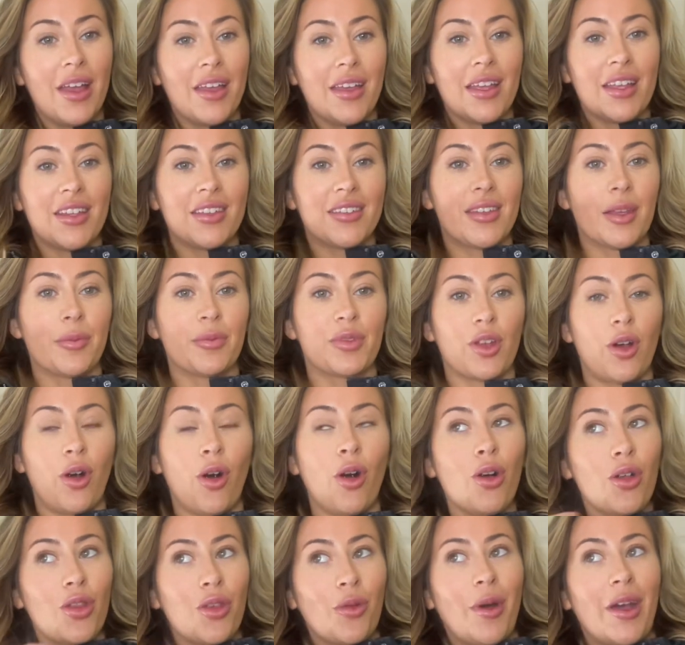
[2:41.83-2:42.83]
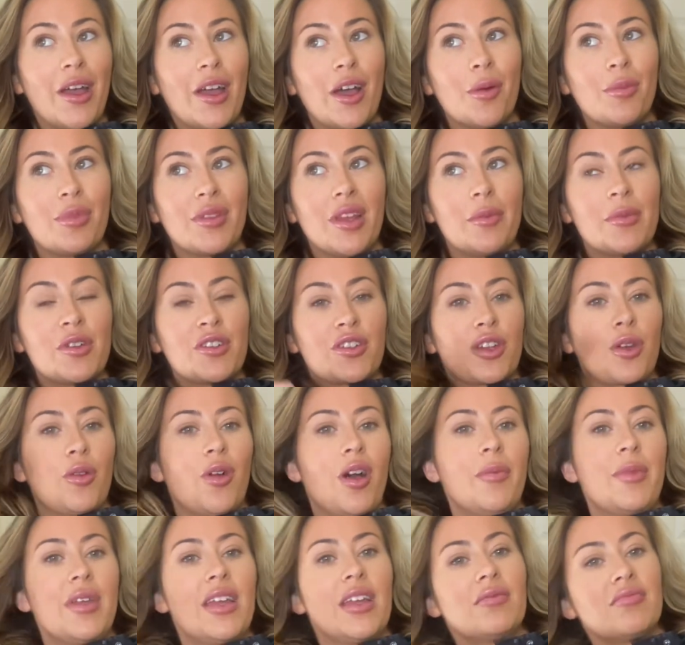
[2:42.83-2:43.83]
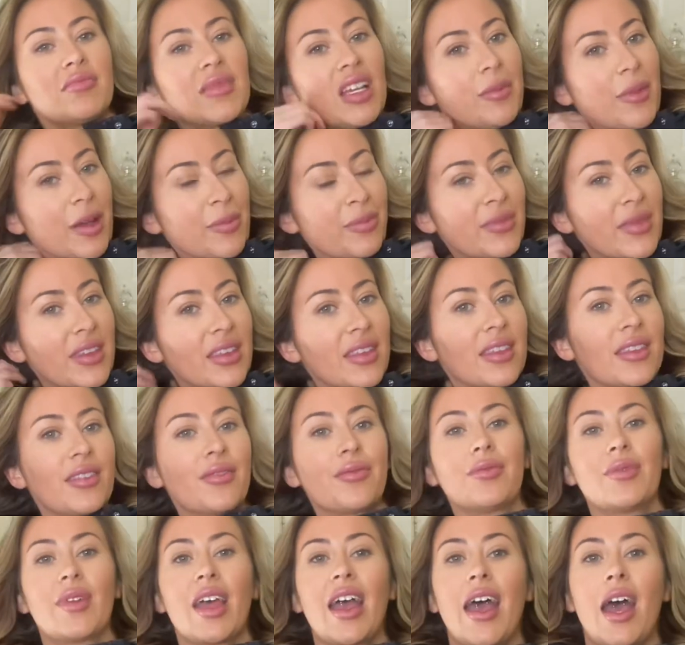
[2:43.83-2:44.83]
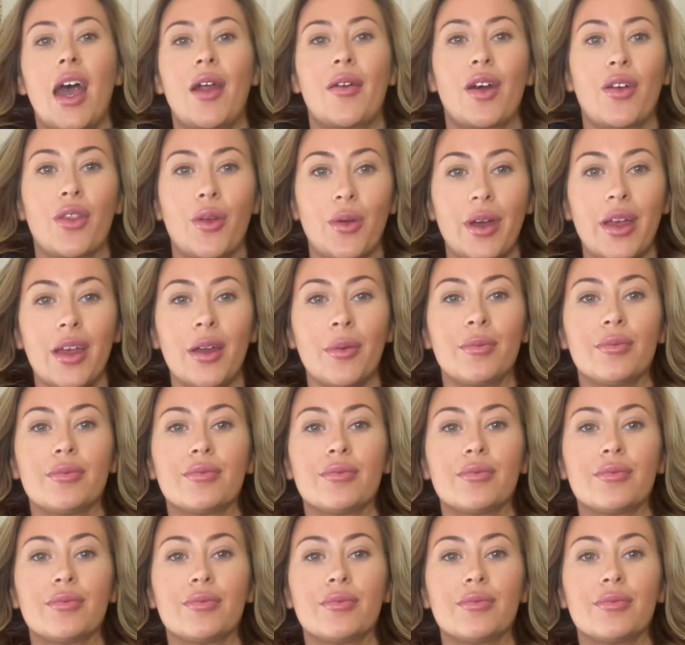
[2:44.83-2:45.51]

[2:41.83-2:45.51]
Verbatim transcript: It zips all the way up. Let me show you what I mean. Get my hair out of the way.